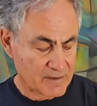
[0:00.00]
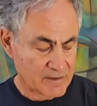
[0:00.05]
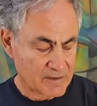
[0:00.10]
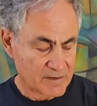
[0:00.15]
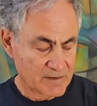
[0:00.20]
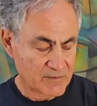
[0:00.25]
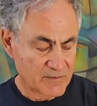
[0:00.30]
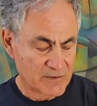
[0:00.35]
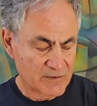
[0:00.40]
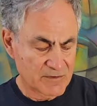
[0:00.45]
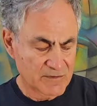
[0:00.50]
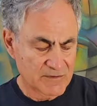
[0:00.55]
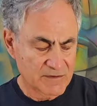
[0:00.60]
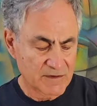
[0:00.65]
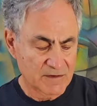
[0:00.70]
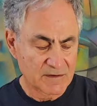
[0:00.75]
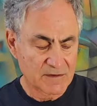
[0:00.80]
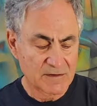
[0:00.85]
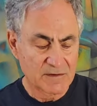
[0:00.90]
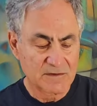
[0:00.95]
I'm
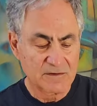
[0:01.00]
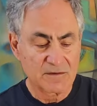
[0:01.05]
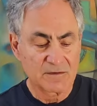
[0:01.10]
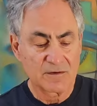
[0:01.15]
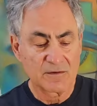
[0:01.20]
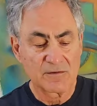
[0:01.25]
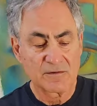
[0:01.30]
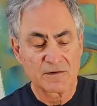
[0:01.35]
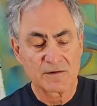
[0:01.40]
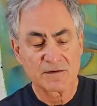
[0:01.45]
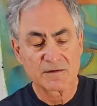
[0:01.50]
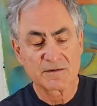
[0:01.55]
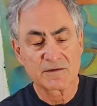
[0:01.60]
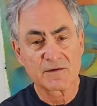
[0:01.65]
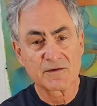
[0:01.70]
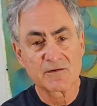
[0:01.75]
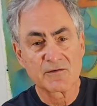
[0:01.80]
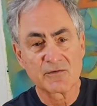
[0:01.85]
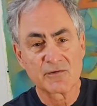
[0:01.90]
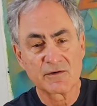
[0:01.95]
using this Lukas
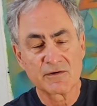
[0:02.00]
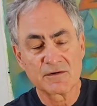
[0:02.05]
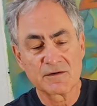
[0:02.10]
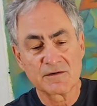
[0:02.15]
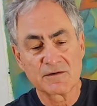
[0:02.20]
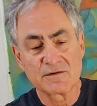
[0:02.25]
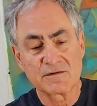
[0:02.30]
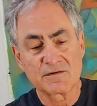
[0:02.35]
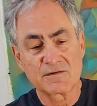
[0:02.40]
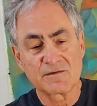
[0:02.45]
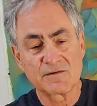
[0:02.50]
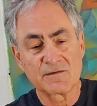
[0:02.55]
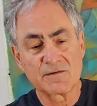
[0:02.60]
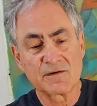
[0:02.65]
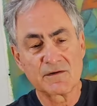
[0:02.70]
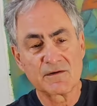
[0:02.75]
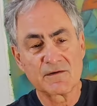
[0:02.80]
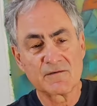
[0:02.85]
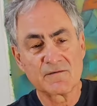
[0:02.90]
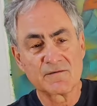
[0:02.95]
Cryl
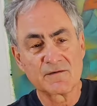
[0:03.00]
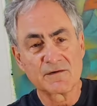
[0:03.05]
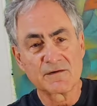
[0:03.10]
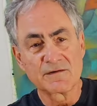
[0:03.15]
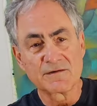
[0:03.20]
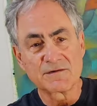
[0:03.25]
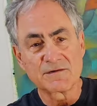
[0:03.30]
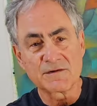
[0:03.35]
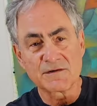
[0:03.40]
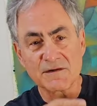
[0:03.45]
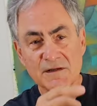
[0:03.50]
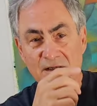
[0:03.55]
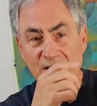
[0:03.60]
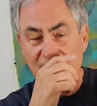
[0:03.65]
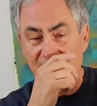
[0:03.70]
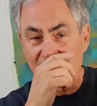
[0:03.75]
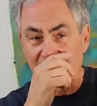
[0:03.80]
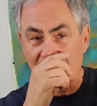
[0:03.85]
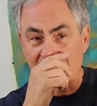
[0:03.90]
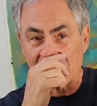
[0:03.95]
Studio version. I
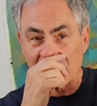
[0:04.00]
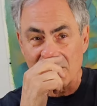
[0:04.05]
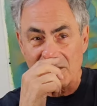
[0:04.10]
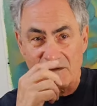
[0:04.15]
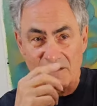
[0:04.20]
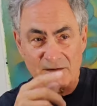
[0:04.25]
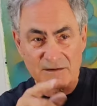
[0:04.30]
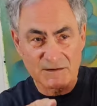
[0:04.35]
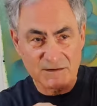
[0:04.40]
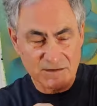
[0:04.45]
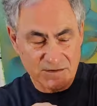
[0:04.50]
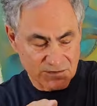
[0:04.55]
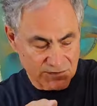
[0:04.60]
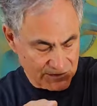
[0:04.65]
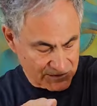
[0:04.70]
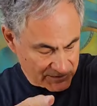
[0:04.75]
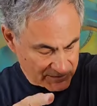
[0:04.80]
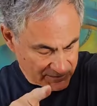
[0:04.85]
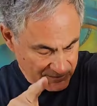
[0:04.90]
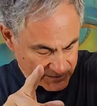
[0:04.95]
get it at
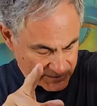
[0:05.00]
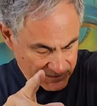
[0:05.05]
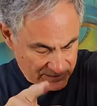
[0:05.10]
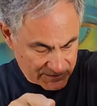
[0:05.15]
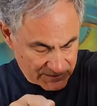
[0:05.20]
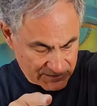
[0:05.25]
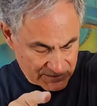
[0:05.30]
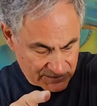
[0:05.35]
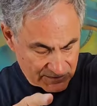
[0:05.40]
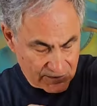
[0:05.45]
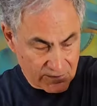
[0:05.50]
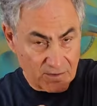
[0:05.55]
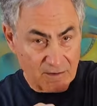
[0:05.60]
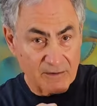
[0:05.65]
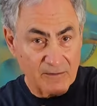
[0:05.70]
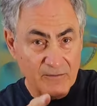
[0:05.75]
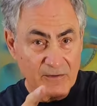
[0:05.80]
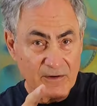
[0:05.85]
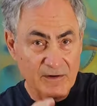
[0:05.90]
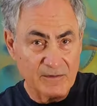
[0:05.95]
Jerry's
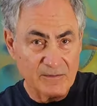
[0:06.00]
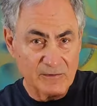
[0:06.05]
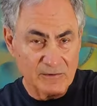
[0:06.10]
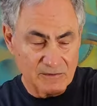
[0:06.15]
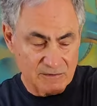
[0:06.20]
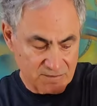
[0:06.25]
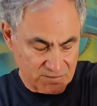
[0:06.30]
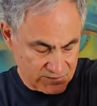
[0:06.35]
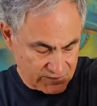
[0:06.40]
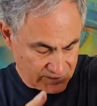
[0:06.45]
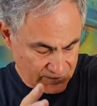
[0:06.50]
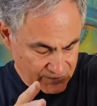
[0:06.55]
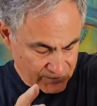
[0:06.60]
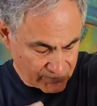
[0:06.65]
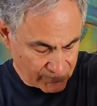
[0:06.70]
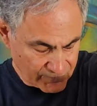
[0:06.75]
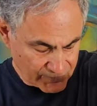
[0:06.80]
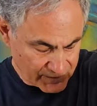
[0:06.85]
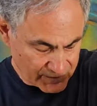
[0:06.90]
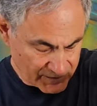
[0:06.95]
Artorama. You
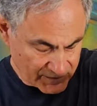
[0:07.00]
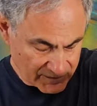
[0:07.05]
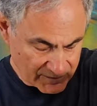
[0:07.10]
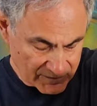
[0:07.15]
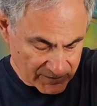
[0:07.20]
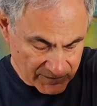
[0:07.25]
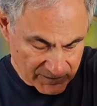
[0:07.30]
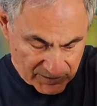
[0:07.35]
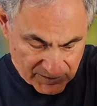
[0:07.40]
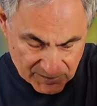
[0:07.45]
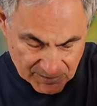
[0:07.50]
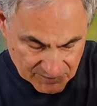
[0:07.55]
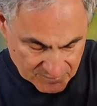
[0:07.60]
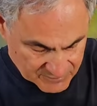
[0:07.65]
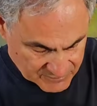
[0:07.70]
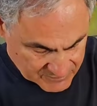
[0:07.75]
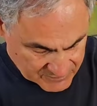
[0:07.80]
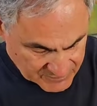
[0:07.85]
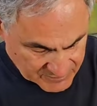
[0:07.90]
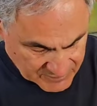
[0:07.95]
can find it on the
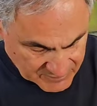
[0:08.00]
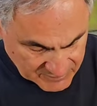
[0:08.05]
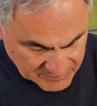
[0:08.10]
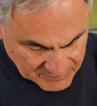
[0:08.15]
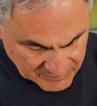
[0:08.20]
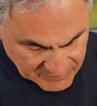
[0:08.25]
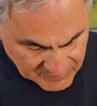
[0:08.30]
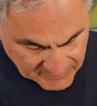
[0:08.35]
internet.